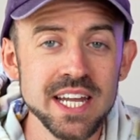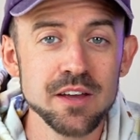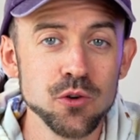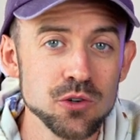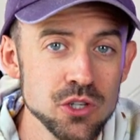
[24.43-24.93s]

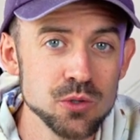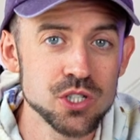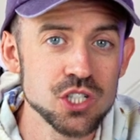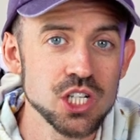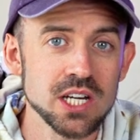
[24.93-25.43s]
If you're new
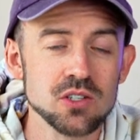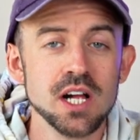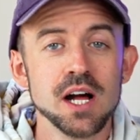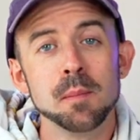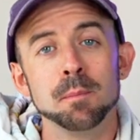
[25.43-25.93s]
to the channel,
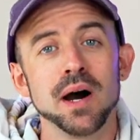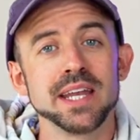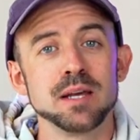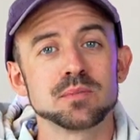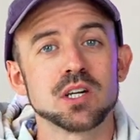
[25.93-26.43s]
my
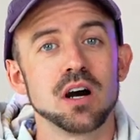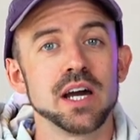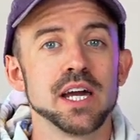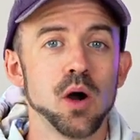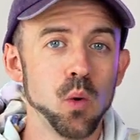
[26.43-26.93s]
name's
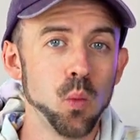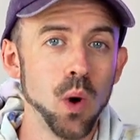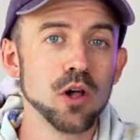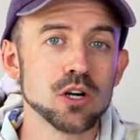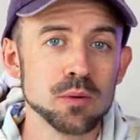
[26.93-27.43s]
Kai.
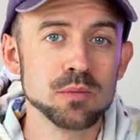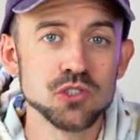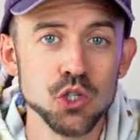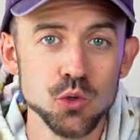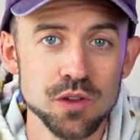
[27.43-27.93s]
Welcome
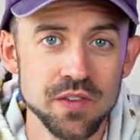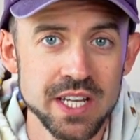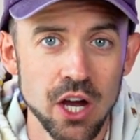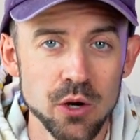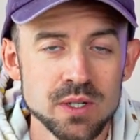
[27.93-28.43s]
to the
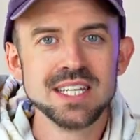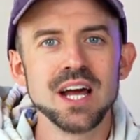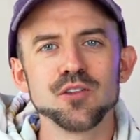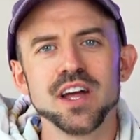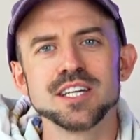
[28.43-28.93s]
video.
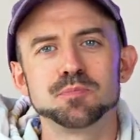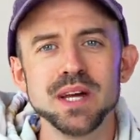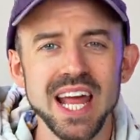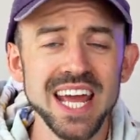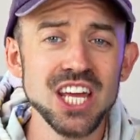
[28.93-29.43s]
Now, there has
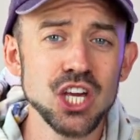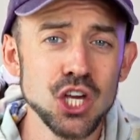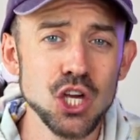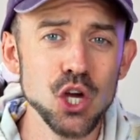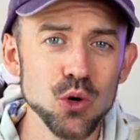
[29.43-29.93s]
been a
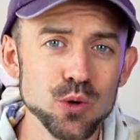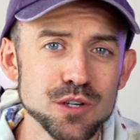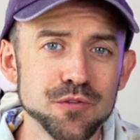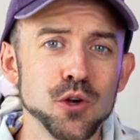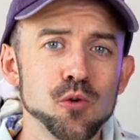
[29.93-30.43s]
huge
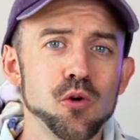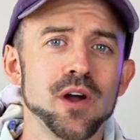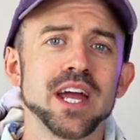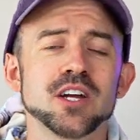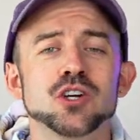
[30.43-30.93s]
furore
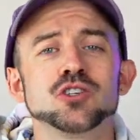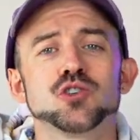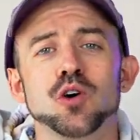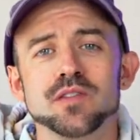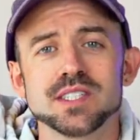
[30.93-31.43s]
and
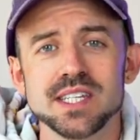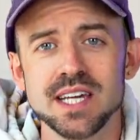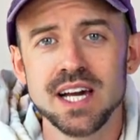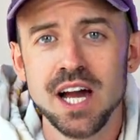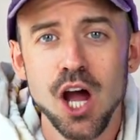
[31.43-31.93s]

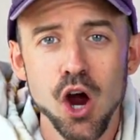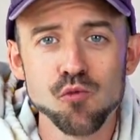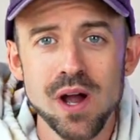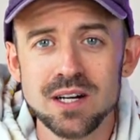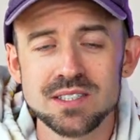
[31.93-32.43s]
controversy
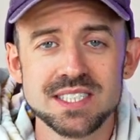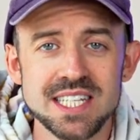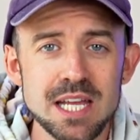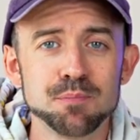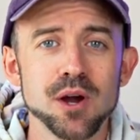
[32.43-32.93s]
around
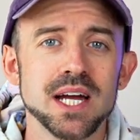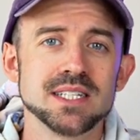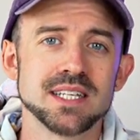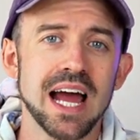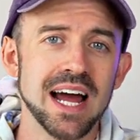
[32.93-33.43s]

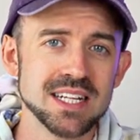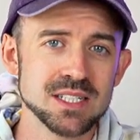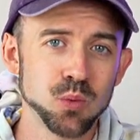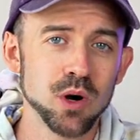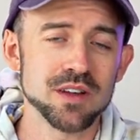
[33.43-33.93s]
Dbrand
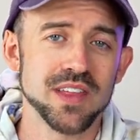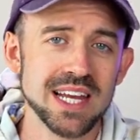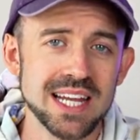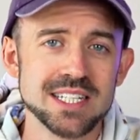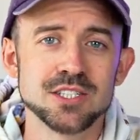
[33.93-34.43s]
and one of their
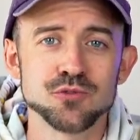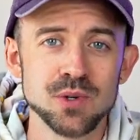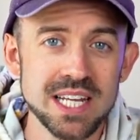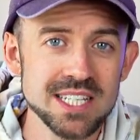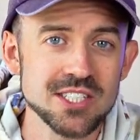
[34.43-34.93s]
latest
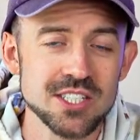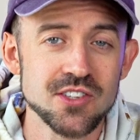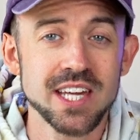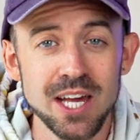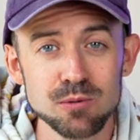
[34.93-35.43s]
releases,
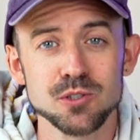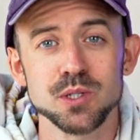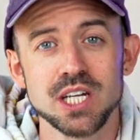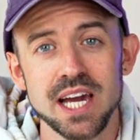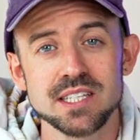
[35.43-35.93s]
the
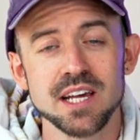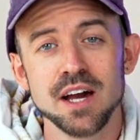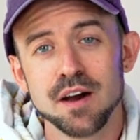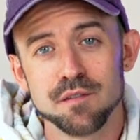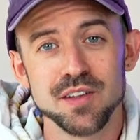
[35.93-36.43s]
Killswitch case
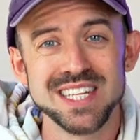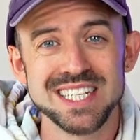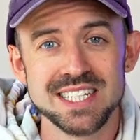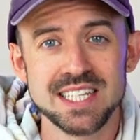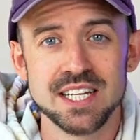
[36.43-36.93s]
for the
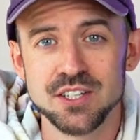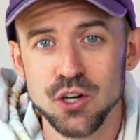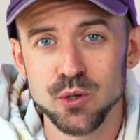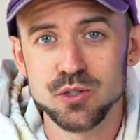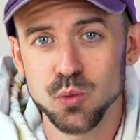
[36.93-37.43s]

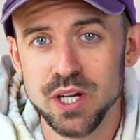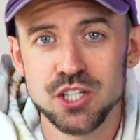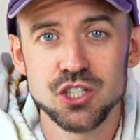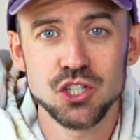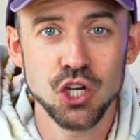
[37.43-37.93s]
Nintendo
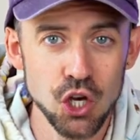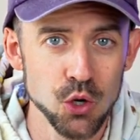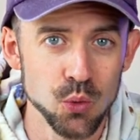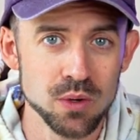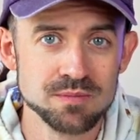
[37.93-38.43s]
Switch
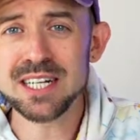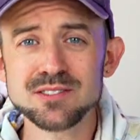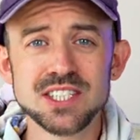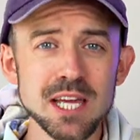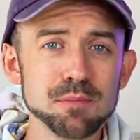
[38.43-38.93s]
2. Now,
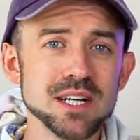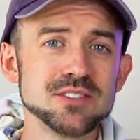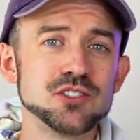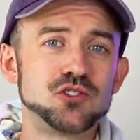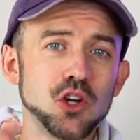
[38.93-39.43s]

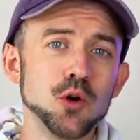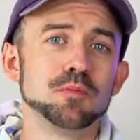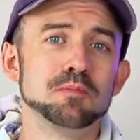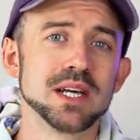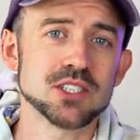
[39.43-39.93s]
Dbrand
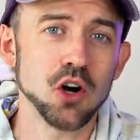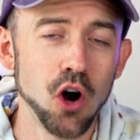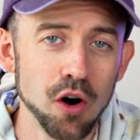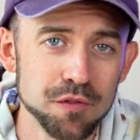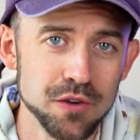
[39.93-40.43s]
don't miss
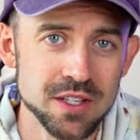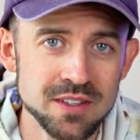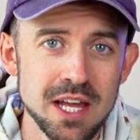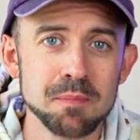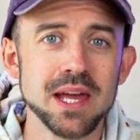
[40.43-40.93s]

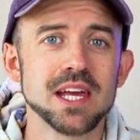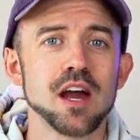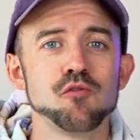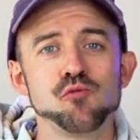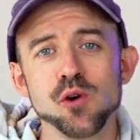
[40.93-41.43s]
often. They make
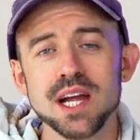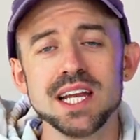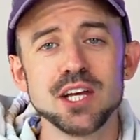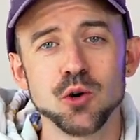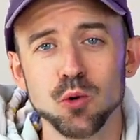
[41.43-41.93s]

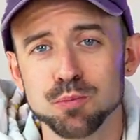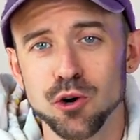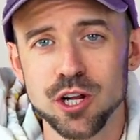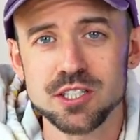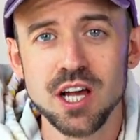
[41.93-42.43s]
really cool
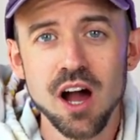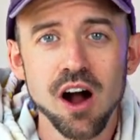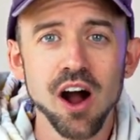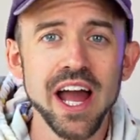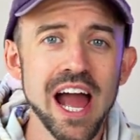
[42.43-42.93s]
products.
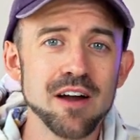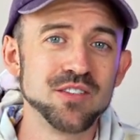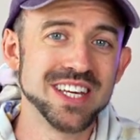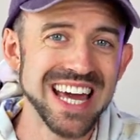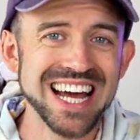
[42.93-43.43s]
I
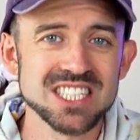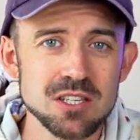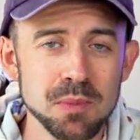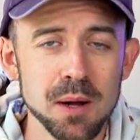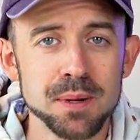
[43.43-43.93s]
have gassed
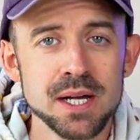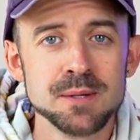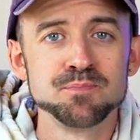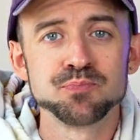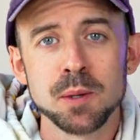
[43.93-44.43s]
them up
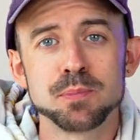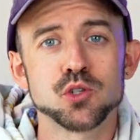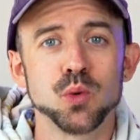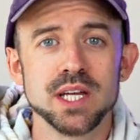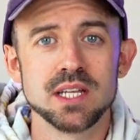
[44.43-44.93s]

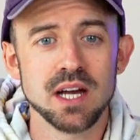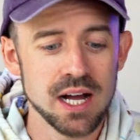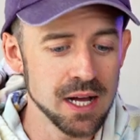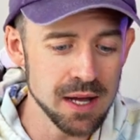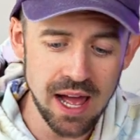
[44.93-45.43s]
between
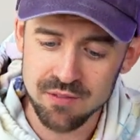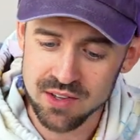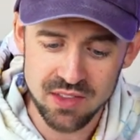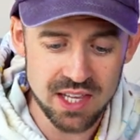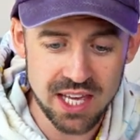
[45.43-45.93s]

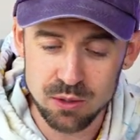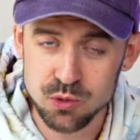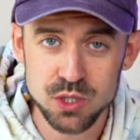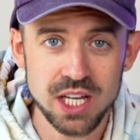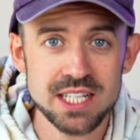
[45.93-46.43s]
having the
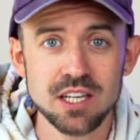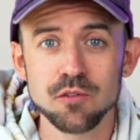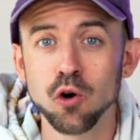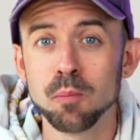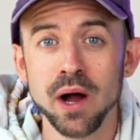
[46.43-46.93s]
Killswitch case that
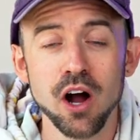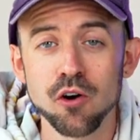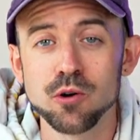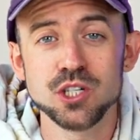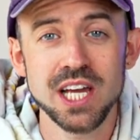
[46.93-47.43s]
I've got on my
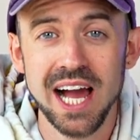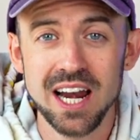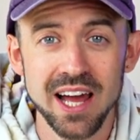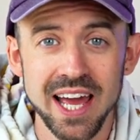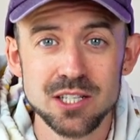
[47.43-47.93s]
ROG
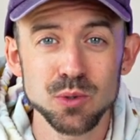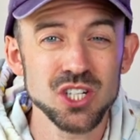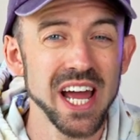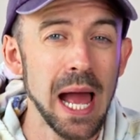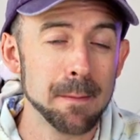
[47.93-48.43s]
Ally X, which
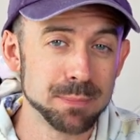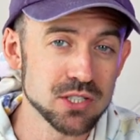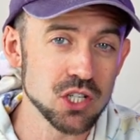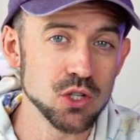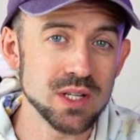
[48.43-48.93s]
I
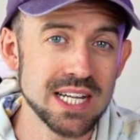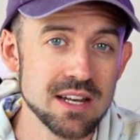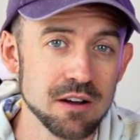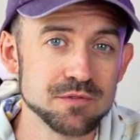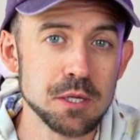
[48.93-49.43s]
absolutely
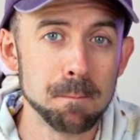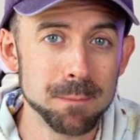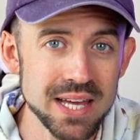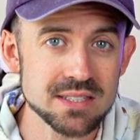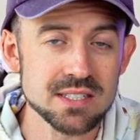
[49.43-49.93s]
love to
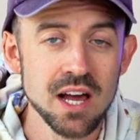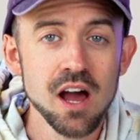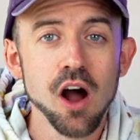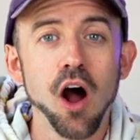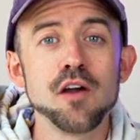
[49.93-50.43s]
bits.
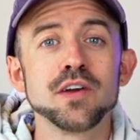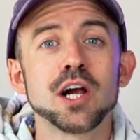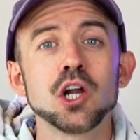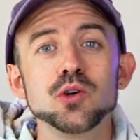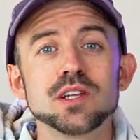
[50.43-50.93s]
I've
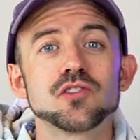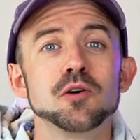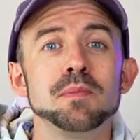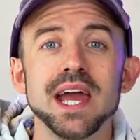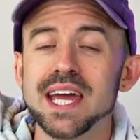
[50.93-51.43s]
included
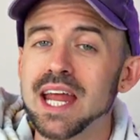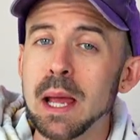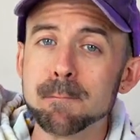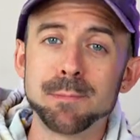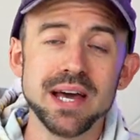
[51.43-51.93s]
them in
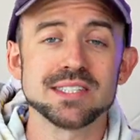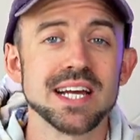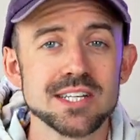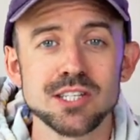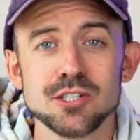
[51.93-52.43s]
a best
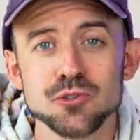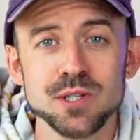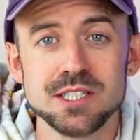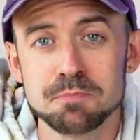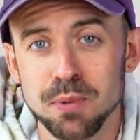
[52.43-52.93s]

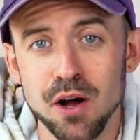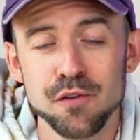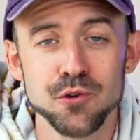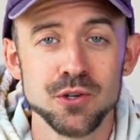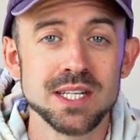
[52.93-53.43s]
accessories to buy
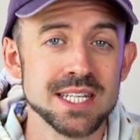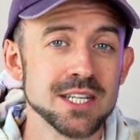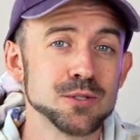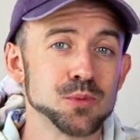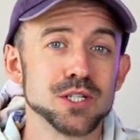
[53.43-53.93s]
for your
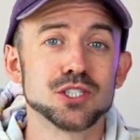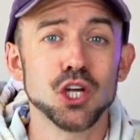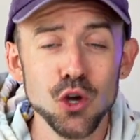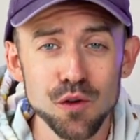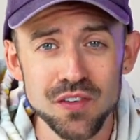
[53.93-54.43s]
Nintendo Switch
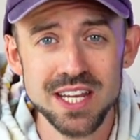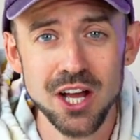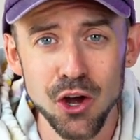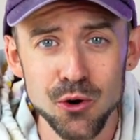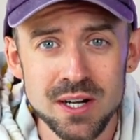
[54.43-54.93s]
2
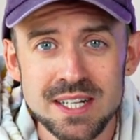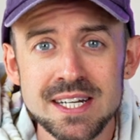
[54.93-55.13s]
video.